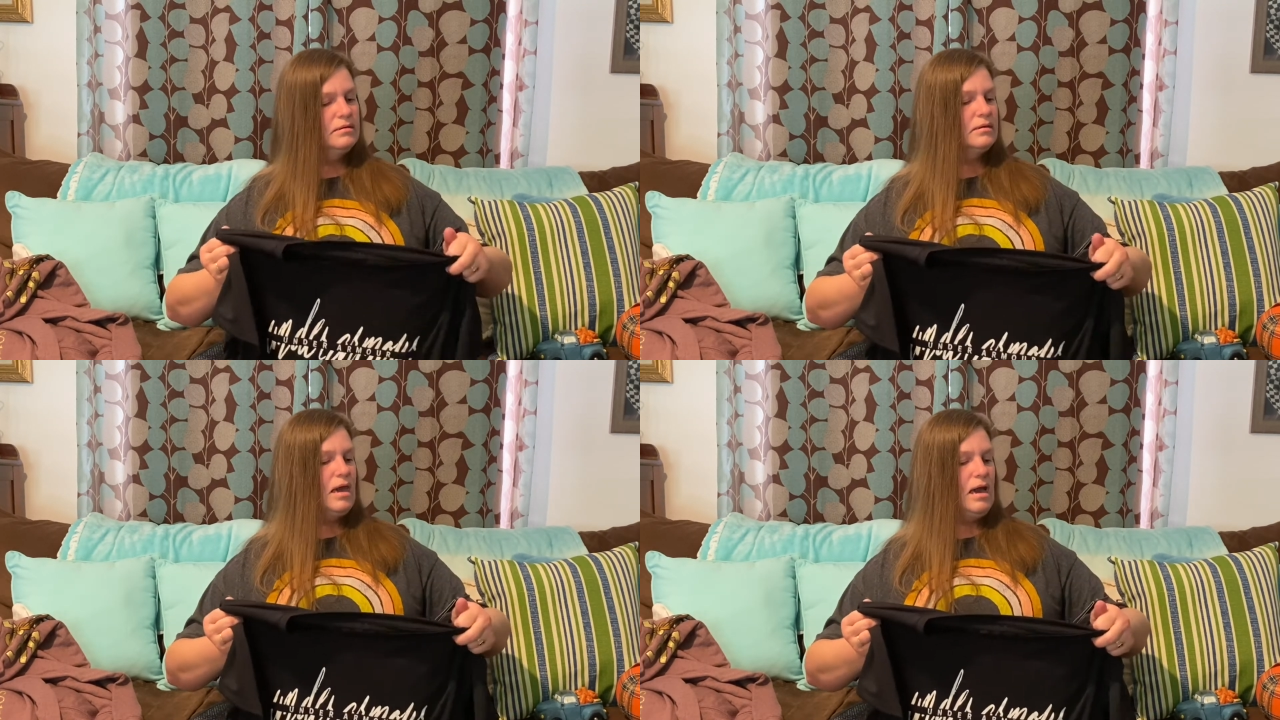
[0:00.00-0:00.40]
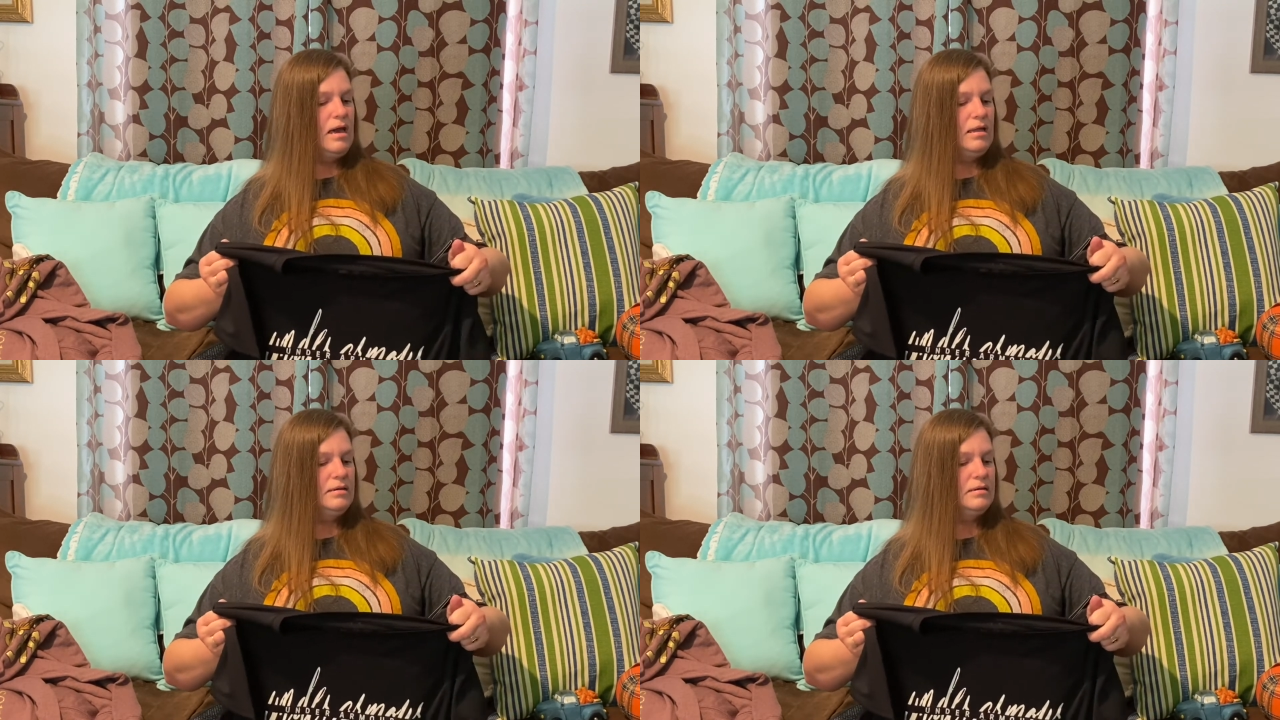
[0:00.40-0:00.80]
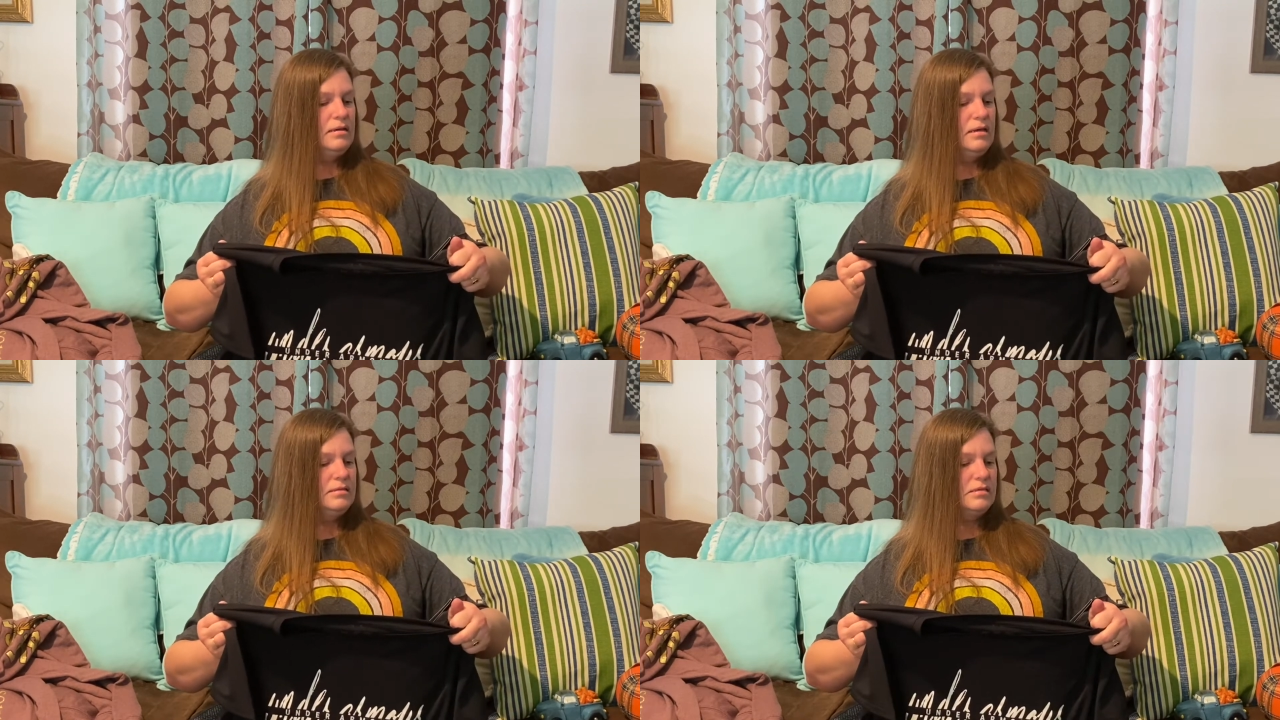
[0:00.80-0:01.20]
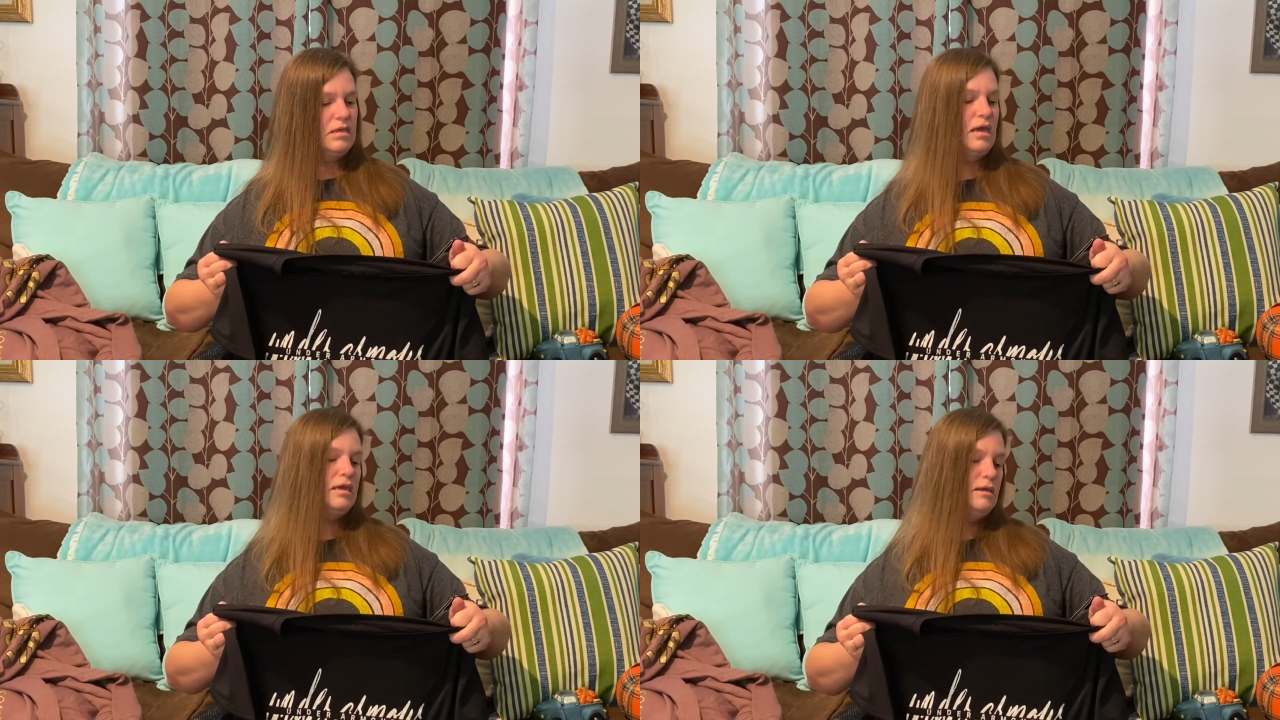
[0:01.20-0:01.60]
kind, and so
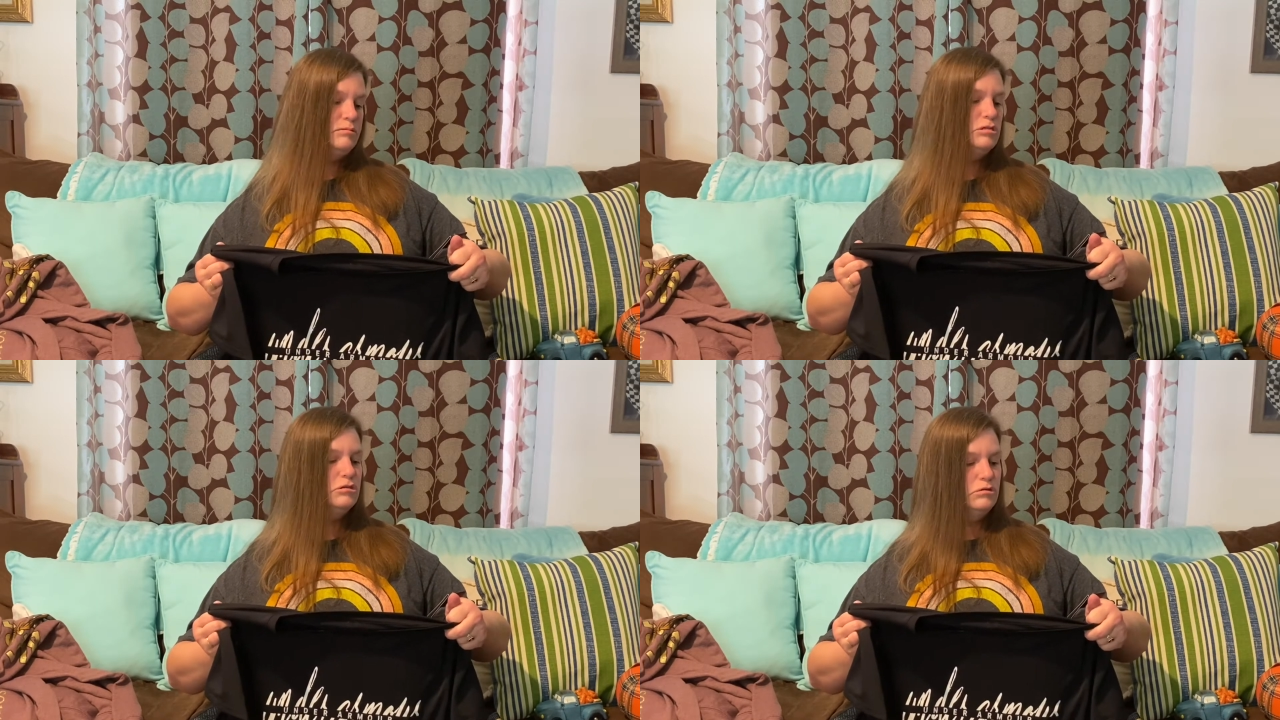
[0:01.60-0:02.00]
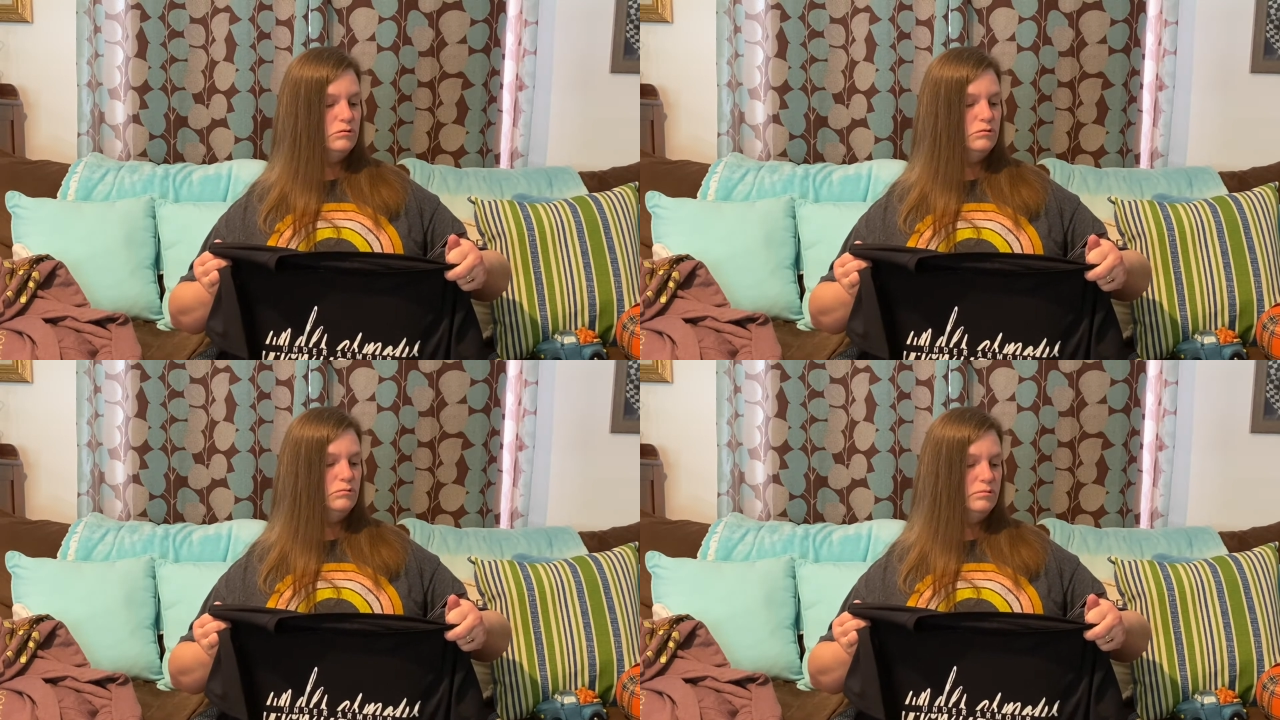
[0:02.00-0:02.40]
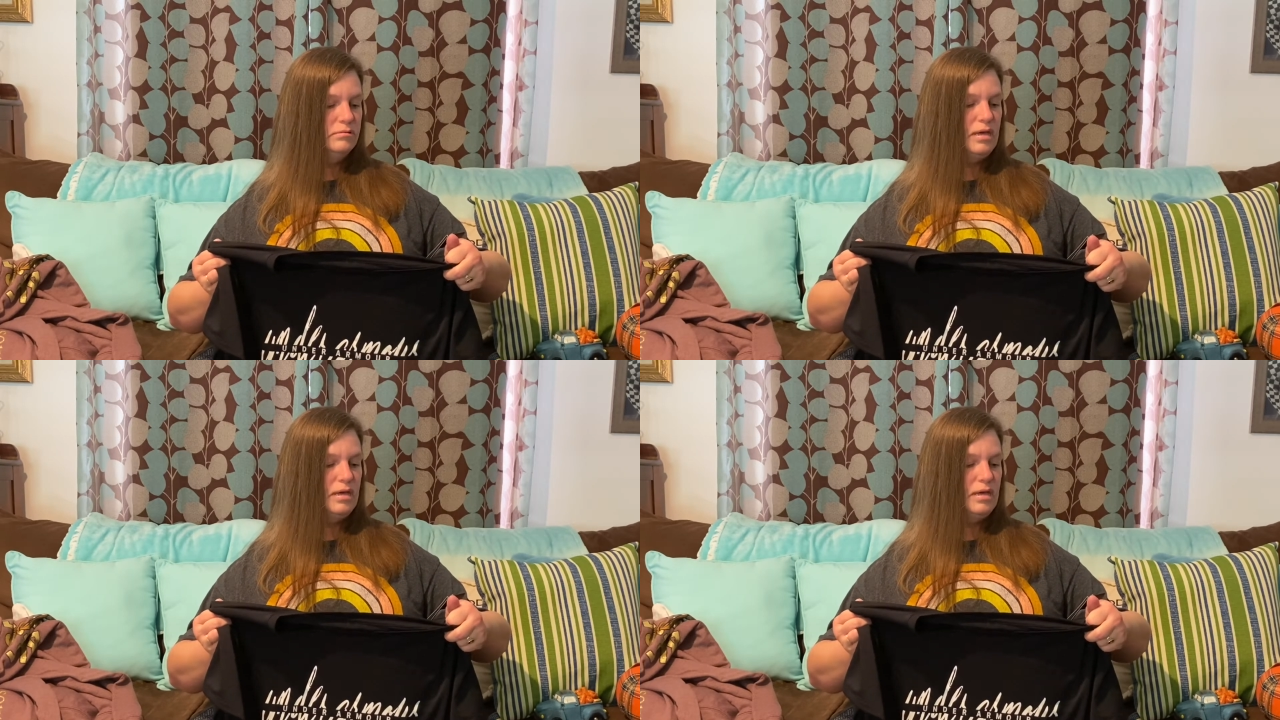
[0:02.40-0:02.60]
yeah, it keeps you cool,